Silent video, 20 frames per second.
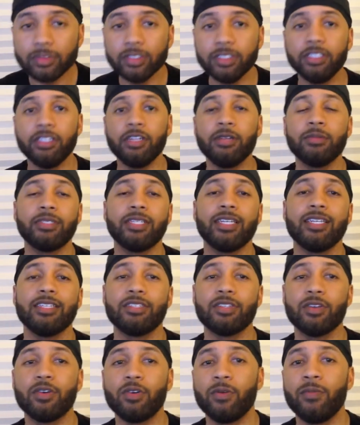You know what I'm saying?
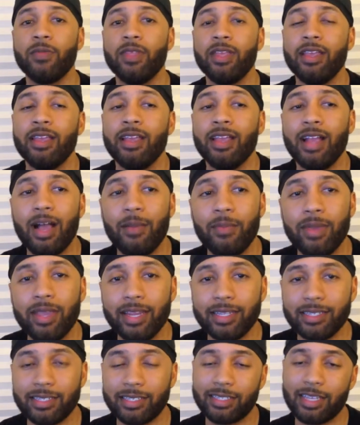So, I
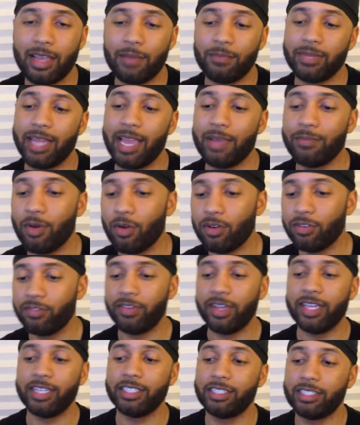mean, it's something like
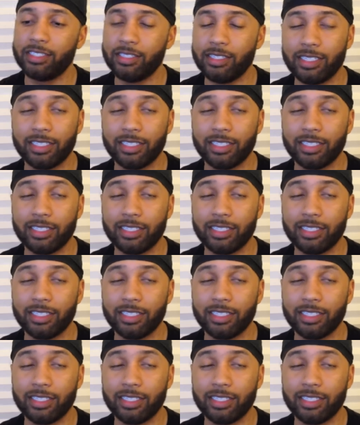motivation.